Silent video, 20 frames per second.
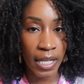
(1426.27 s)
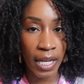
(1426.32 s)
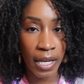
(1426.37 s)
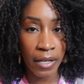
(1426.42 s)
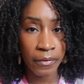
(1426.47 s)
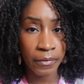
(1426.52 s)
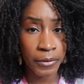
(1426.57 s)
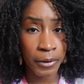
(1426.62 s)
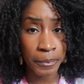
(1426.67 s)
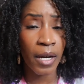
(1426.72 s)

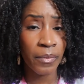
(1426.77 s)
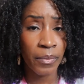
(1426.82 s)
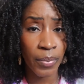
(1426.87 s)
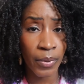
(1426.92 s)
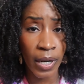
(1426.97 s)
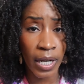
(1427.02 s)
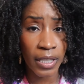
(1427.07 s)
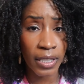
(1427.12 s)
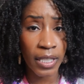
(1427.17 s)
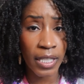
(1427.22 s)
theft
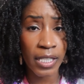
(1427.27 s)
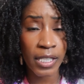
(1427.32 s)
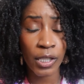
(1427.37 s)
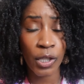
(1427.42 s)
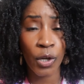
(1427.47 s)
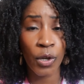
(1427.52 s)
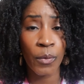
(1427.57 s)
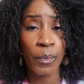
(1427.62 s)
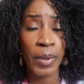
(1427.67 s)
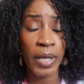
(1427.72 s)
umbrella.
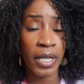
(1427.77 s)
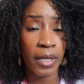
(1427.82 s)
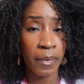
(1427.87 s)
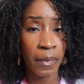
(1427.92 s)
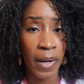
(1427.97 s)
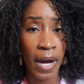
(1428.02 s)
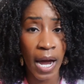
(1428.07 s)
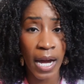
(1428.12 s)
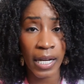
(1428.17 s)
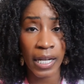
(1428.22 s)
So
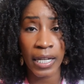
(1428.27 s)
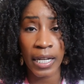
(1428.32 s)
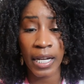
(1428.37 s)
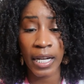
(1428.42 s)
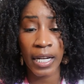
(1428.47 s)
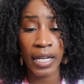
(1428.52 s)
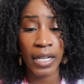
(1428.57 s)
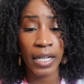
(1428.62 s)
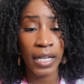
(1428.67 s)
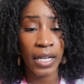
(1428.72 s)

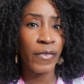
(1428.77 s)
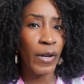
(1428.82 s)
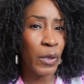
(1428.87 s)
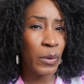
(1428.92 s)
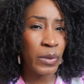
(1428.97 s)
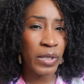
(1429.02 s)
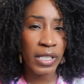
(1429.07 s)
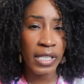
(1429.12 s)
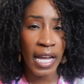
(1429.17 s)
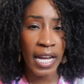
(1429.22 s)
pickpocketing,
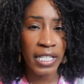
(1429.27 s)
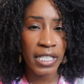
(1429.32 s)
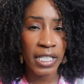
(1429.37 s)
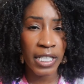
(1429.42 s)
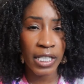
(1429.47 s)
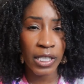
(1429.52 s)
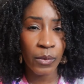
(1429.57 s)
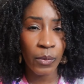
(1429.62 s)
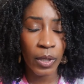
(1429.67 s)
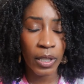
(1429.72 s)
phone snatching
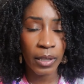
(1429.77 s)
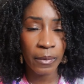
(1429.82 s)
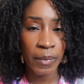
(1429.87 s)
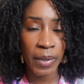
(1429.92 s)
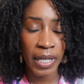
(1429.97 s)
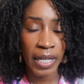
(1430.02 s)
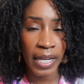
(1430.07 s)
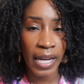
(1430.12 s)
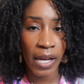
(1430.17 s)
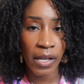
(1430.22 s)
is really
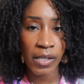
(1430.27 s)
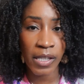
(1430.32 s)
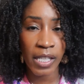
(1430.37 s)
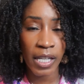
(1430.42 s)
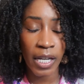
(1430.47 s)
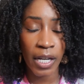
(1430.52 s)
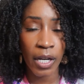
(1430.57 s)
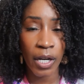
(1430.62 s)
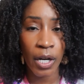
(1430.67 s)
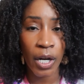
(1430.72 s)
big out
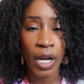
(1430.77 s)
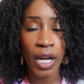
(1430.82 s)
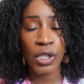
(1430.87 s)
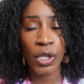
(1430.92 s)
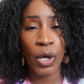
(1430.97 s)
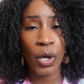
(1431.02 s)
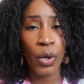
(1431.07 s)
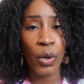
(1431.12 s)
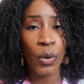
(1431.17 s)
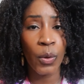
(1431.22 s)
there.
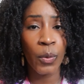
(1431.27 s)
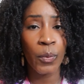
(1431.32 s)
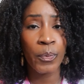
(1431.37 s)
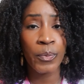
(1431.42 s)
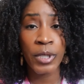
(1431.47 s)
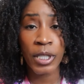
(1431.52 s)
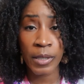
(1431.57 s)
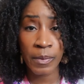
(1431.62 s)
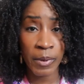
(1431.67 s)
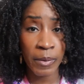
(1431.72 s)
So
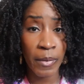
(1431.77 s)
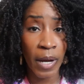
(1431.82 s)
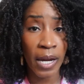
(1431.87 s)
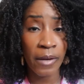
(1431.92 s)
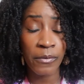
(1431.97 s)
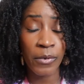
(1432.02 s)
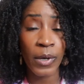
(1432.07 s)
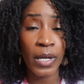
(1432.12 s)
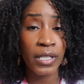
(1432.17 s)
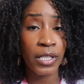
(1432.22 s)
just be
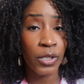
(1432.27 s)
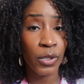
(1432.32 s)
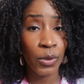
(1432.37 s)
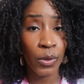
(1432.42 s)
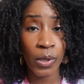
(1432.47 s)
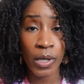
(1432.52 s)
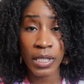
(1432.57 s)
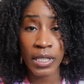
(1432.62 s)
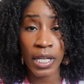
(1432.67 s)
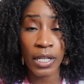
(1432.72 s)
mindful as a
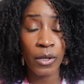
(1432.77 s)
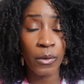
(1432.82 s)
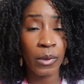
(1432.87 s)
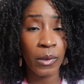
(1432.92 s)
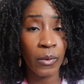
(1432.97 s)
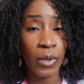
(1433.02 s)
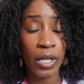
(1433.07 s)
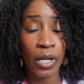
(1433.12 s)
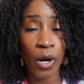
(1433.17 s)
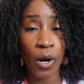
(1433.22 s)
tourist. I know we
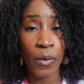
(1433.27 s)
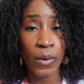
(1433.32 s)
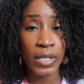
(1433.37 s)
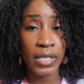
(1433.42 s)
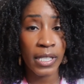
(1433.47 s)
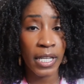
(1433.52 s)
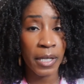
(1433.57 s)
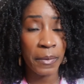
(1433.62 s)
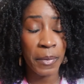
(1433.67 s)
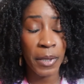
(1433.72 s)
want to always
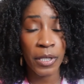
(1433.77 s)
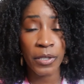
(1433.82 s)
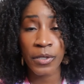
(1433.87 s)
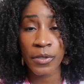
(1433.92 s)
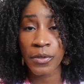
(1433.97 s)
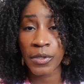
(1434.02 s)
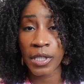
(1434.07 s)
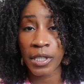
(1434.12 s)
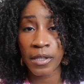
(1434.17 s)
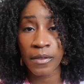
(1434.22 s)
take
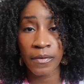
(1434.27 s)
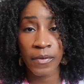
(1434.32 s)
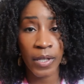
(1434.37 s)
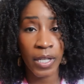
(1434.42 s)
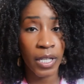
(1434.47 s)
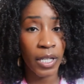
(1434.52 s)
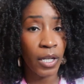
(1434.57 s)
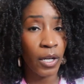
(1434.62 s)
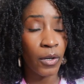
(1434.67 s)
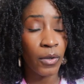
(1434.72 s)
pictures, get the
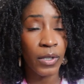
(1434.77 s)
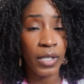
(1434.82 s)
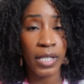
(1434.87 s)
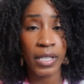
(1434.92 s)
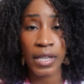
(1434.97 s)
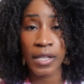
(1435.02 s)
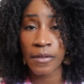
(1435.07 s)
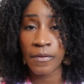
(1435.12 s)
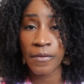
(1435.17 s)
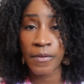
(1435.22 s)
video,
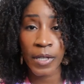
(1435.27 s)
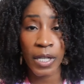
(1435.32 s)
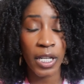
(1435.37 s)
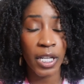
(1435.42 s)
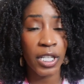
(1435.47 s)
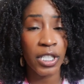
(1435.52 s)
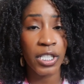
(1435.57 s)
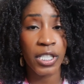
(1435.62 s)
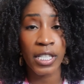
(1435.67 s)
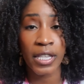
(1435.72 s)
get the
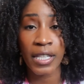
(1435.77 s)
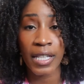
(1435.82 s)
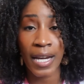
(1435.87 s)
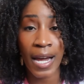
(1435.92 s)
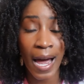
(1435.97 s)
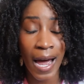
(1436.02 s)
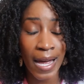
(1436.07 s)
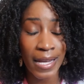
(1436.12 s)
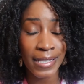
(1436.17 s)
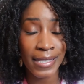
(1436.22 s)
footage, get the
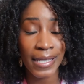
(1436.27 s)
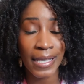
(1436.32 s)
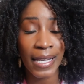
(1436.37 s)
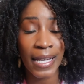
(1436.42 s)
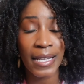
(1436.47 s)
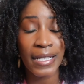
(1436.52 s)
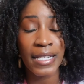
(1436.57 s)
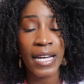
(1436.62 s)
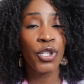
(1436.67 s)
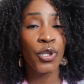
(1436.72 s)

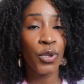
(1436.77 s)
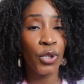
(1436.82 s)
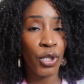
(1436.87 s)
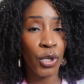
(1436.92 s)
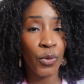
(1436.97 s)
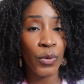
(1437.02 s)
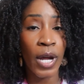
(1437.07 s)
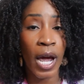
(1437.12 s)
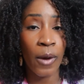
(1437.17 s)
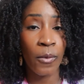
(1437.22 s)
content. You
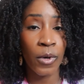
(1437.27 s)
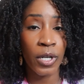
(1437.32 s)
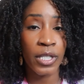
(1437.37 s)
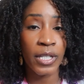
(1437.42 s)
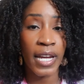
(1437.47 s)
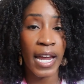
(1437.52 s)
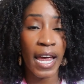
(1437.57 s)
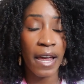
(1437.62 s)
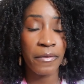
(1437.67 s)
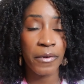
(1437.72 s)
do not want
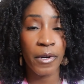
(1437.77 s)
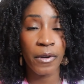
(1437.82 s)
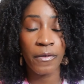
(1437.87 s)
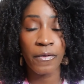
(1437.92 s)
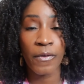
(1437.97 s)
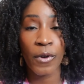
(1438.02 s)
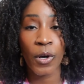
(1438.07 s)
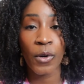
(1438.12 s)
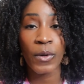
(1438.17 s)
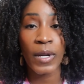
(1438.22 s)
to have your
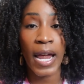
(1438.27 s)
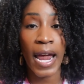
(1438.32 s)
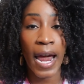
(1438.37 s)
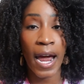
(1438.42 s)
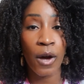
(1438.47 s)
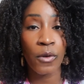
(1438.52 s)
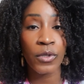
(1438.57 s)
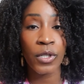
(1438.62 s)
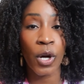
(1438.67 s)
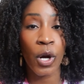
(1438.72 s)
phone
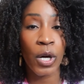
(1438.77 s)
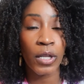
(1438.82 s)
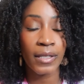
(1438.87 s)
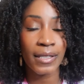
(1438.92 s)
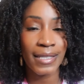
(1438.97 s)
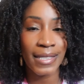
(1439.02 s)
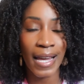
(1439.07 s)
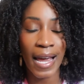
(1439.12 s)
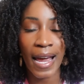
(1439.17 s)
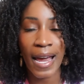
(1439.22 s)
out all the
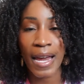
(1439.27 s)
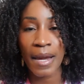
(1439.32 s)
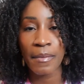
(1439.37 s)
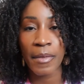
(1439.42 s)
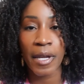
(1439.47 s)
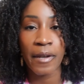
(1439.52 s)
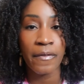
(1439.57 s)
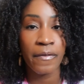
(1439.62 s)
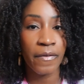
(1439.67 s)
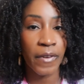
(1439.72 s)
time
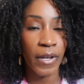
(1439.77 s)
in